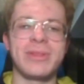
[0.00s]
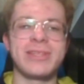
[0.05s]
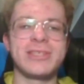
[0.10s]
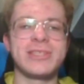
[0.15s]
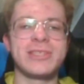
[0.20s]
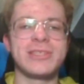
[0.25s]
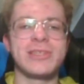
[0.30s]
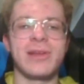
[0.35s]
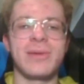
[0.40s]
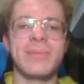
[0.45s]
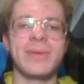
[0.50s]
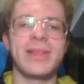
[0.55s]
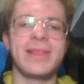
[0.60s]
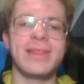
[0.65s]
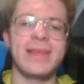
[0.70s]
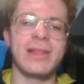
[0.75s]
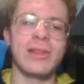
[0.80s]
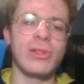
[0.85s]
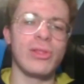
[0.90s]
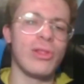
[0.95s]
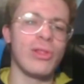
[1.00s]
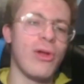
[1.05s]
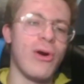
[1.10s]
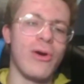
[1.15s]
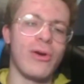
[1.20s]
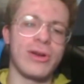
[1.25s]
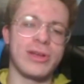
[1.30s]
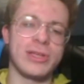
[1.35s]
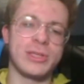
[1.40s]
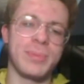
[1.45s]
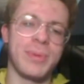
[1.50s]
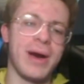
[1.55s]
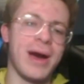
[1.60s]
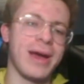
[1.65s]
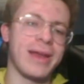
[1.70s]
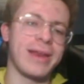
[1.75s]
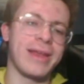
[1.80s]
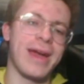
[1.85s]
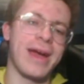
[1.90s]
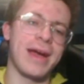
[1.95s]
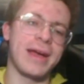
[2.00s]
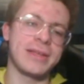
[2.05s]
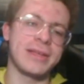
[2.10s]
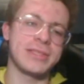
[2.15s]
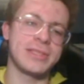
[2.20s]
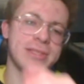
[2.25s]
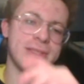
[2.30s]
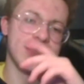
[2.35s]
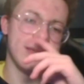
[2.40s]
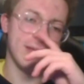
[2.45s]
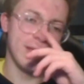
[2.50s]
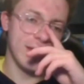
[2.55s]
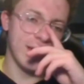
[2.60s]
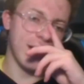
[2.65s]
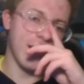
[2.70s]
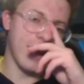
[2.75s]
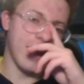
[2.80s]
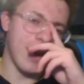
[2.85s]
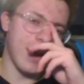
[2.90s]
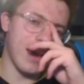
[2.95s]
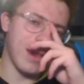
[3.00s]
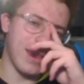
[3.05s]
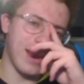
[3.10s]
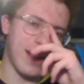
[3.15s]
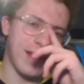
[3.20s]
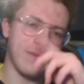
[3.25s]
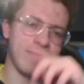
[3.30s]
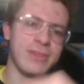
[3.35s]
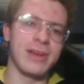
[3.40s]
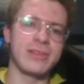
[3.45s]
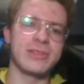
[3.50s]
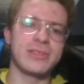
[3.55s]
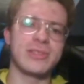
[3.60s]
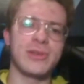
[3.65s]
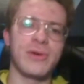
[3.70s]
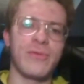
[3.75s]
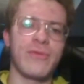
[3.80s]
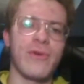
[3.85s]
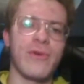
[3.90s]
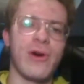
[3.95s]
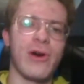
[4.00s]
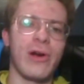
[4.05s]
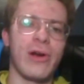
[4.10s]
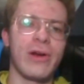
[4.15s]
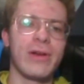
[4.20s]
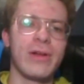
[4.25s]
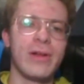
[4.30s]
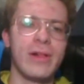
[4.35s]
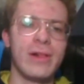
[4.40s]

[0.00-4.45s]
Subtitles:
This is going to be the longest podcast that I've done so far.